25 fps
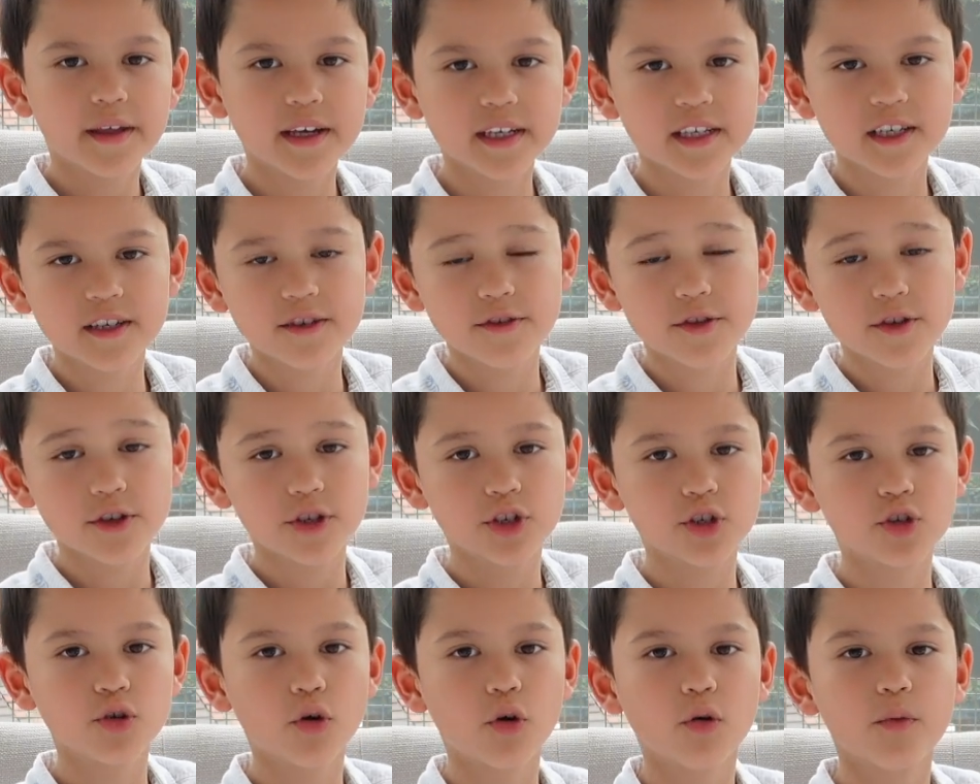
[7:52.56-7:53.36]
this is the
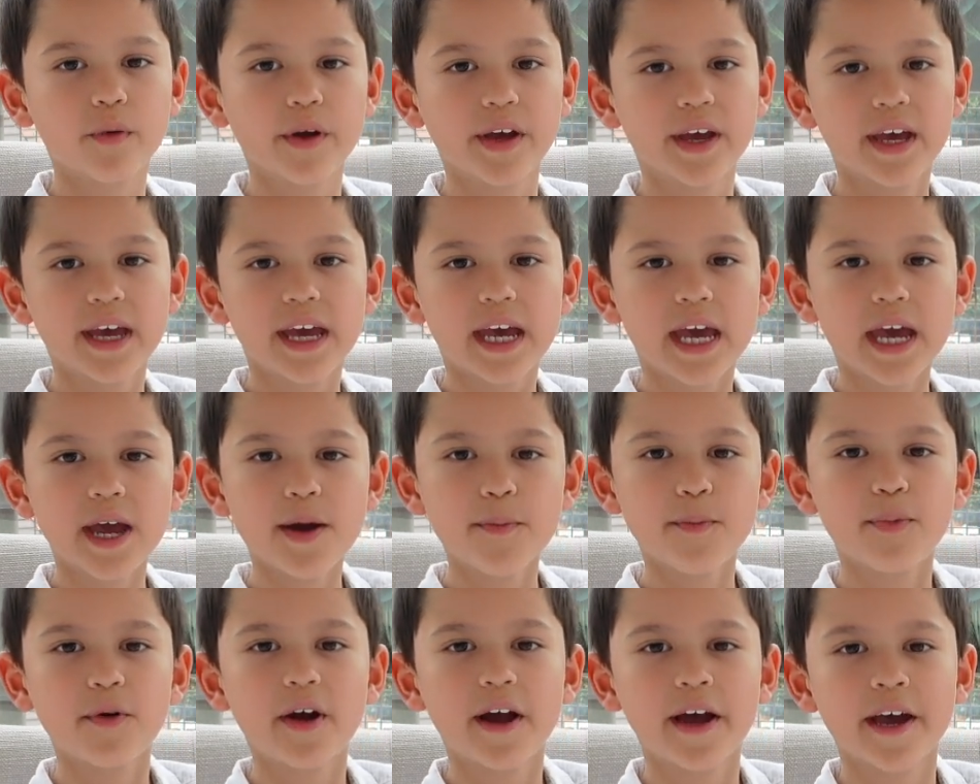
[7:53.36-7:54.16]
story.
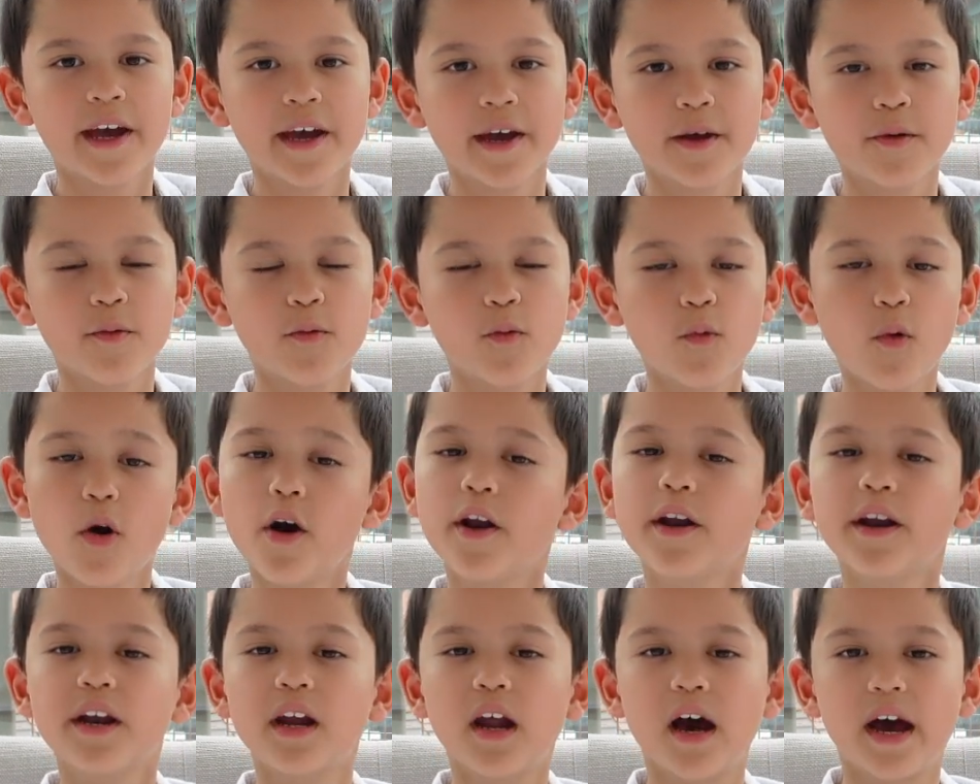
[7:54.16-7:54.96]
Ibrahim,
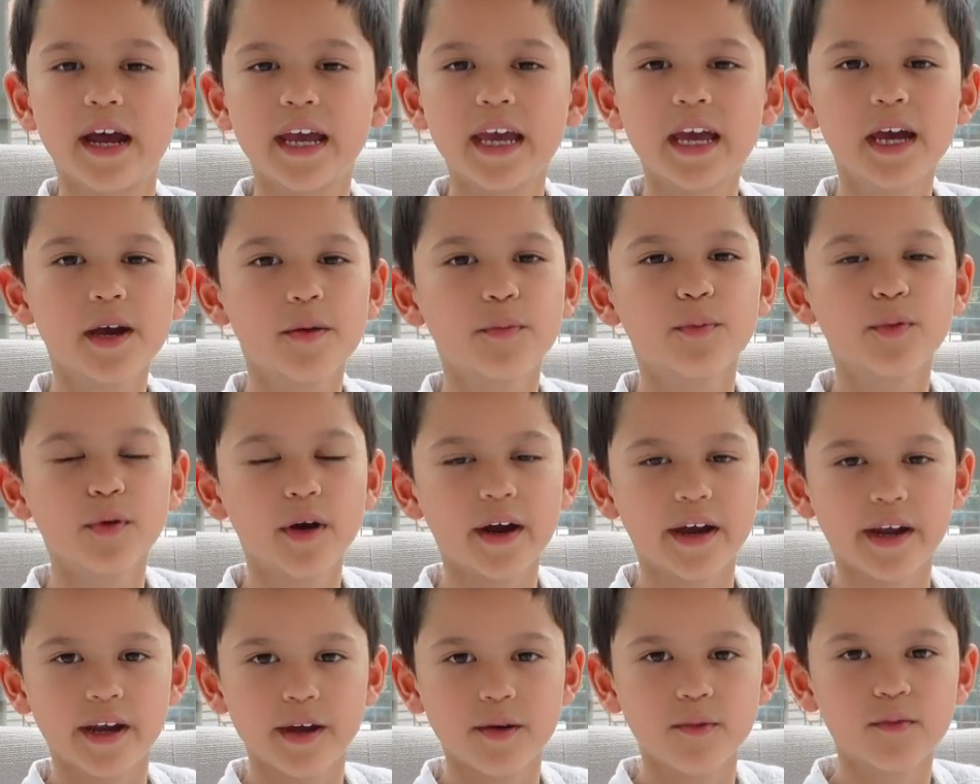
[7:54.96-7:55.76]
one night
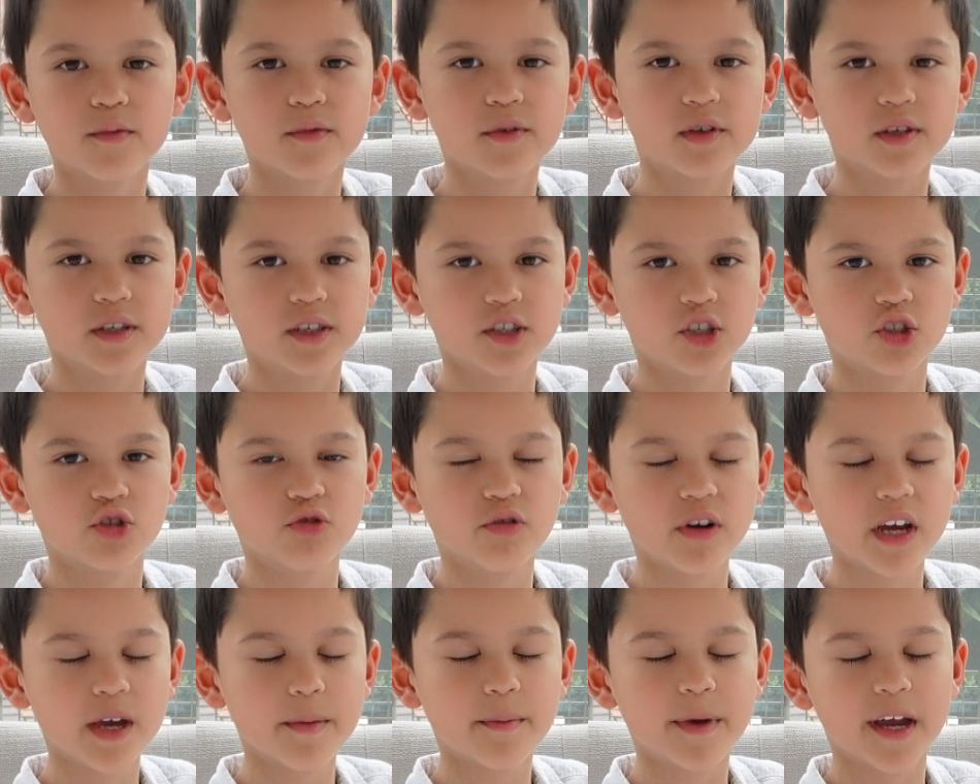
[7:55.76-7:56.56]
Ibrahim was
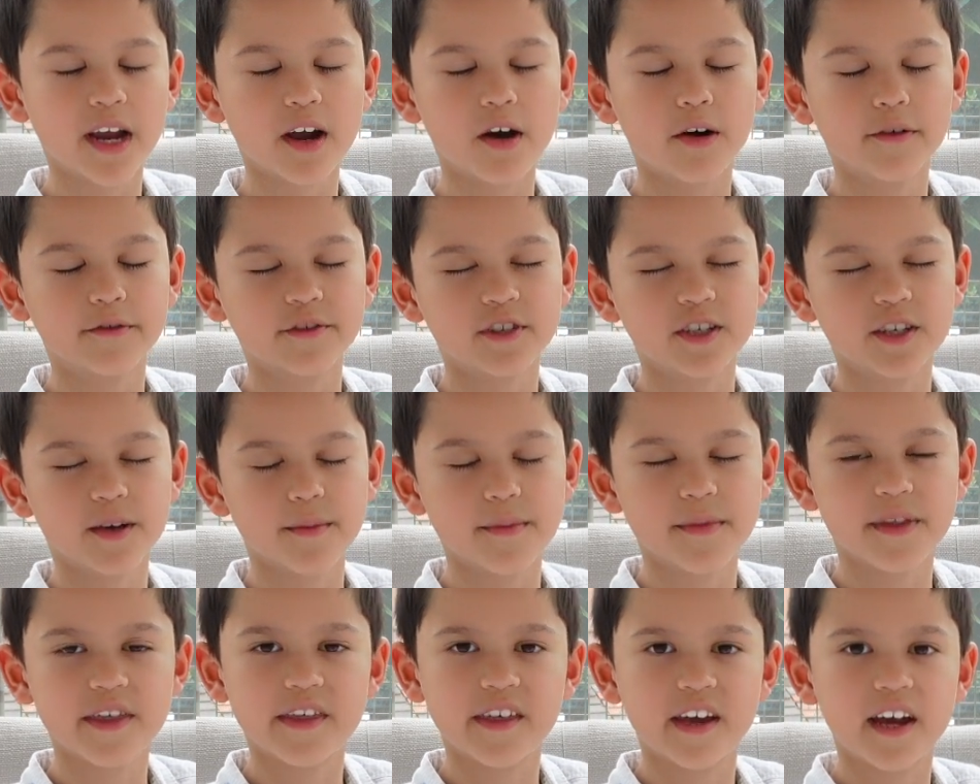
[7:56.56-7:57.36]
dreaming of
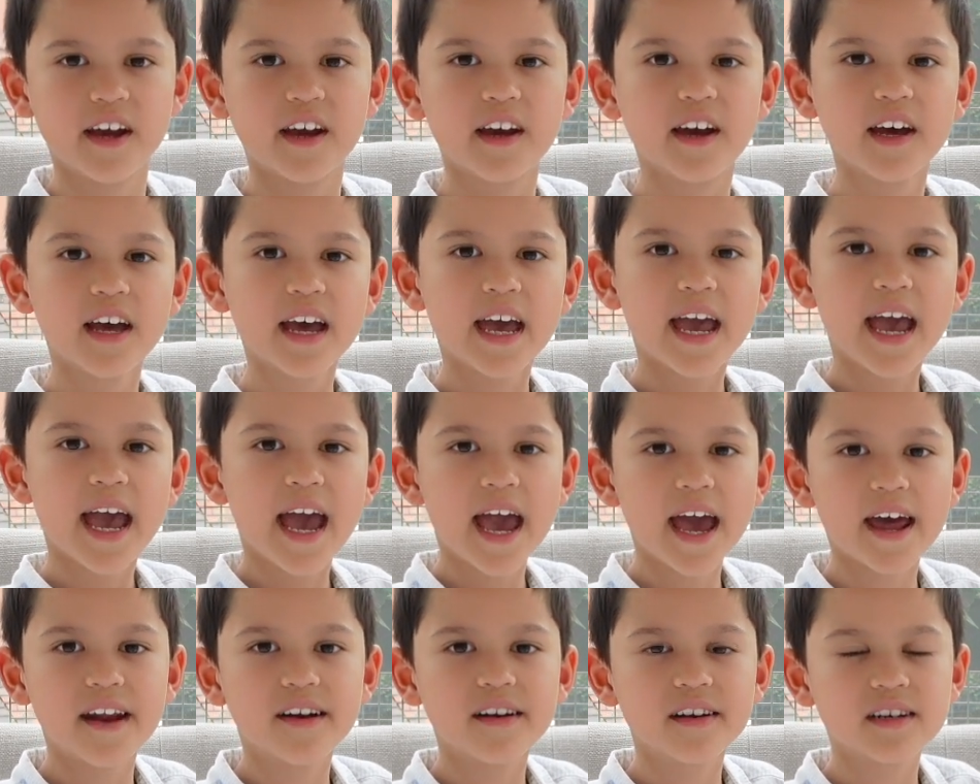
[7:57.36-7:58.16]
something,
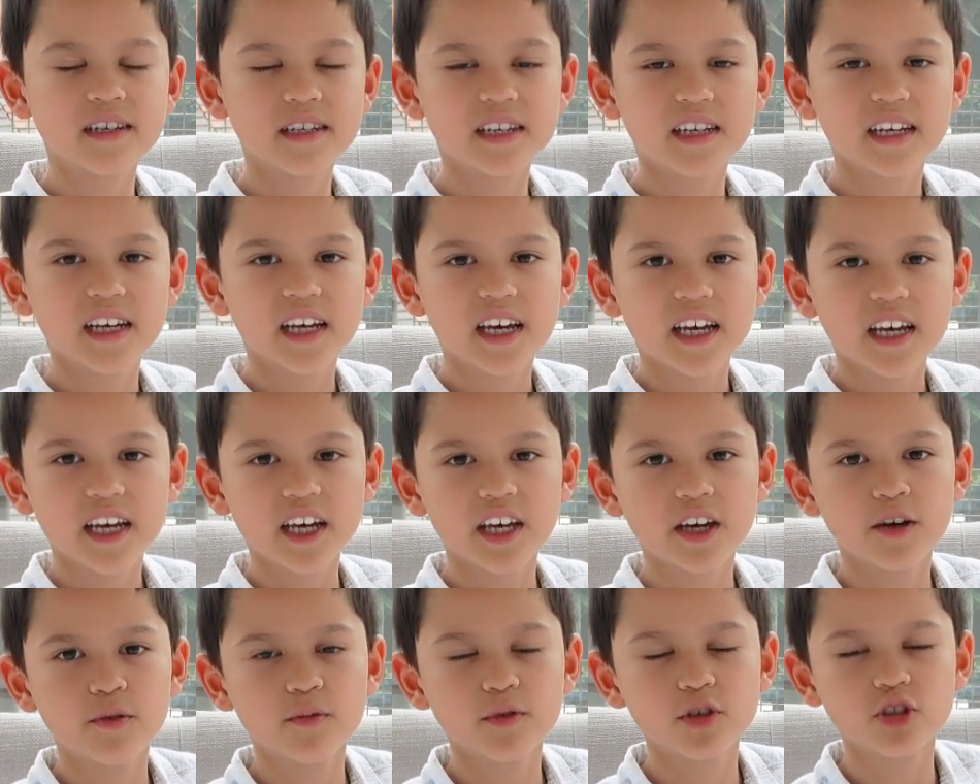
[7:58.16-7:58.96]
and
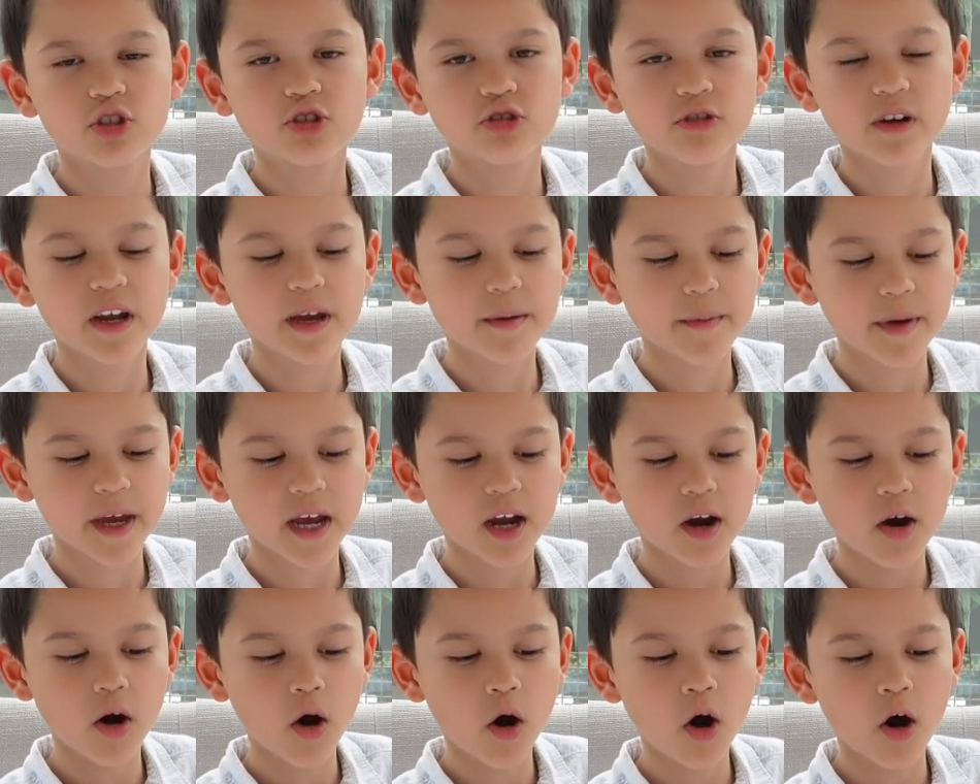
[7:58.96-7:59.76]
he was
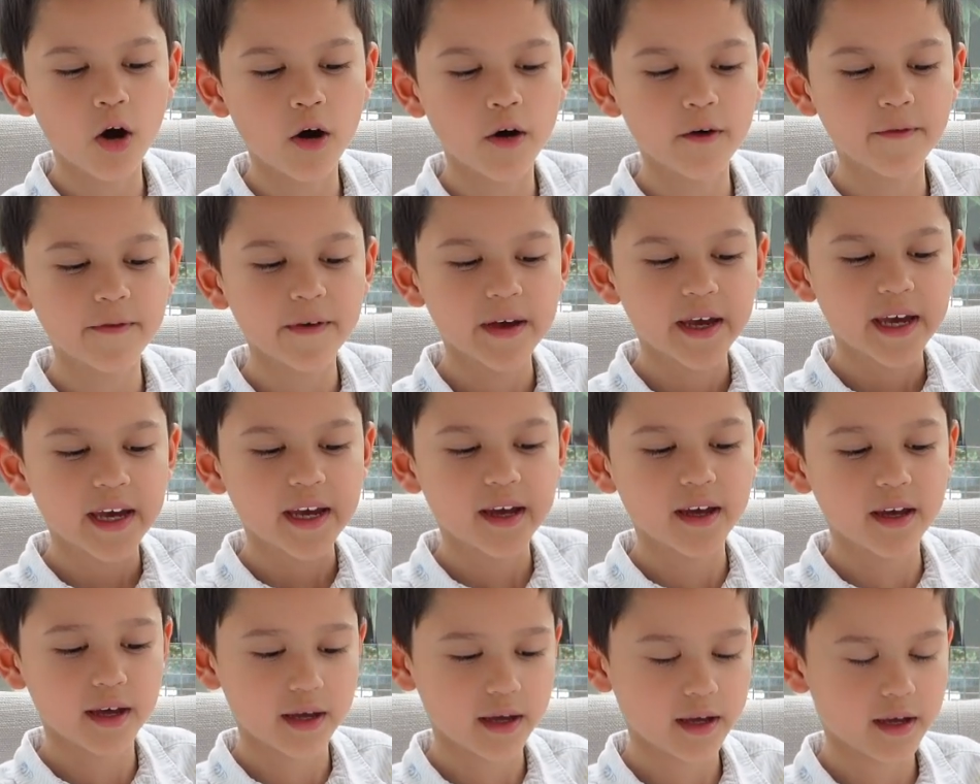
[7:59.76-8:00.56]
dreaming of
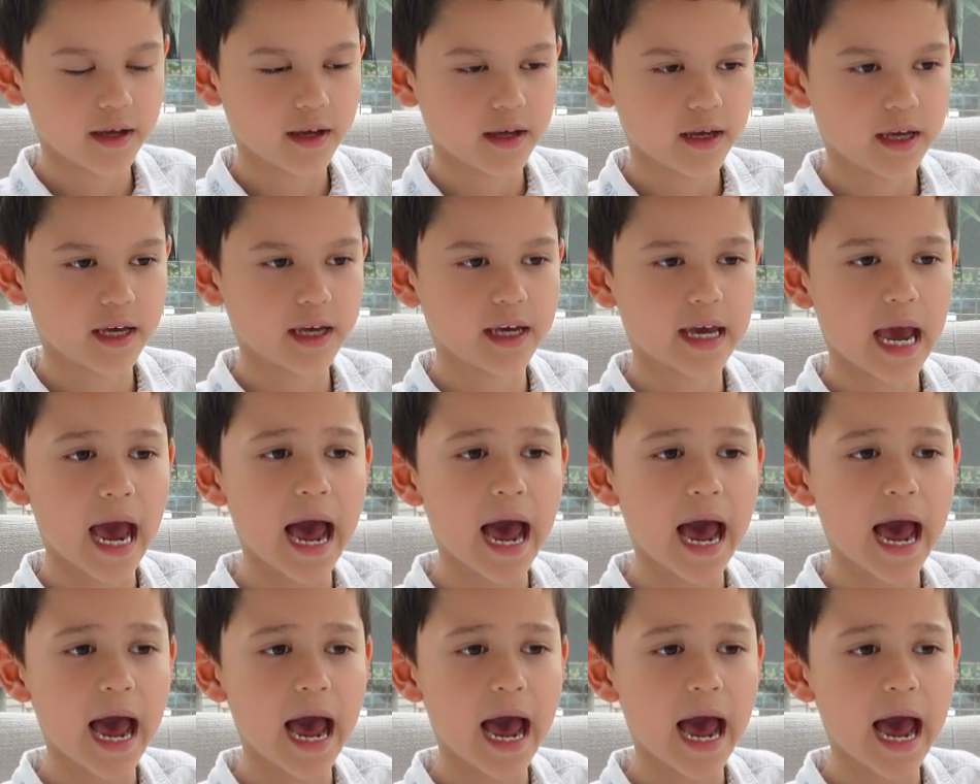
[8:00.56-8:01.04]
he, he